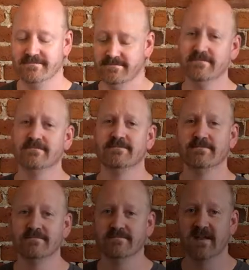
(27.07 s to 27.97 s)

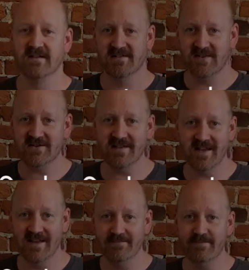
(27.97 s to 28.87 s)
To start the
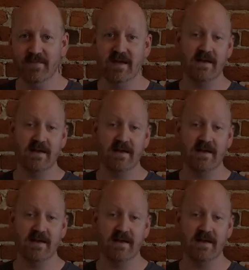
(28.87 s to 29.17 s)
game,